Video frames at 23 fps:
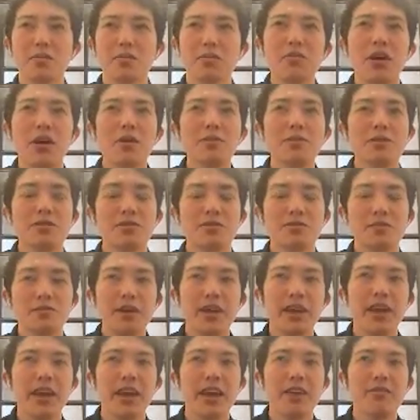prompts
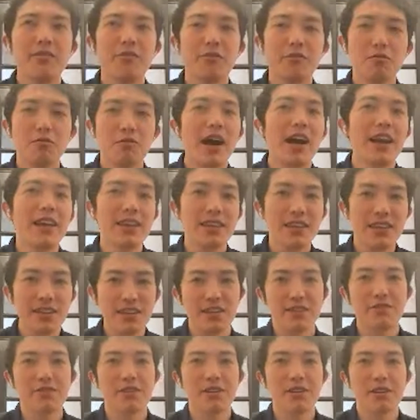behave radically
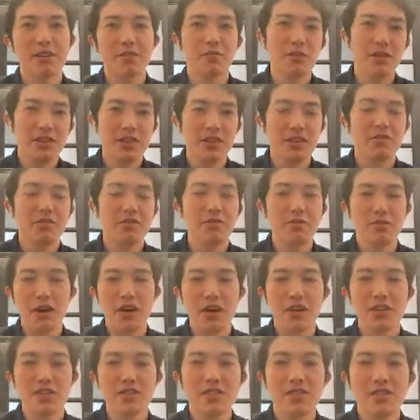different with different
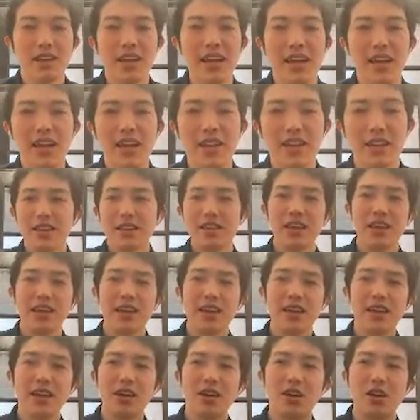models and
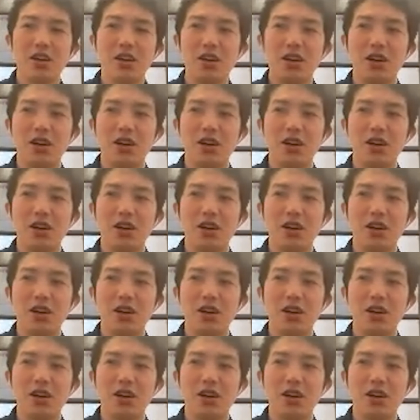they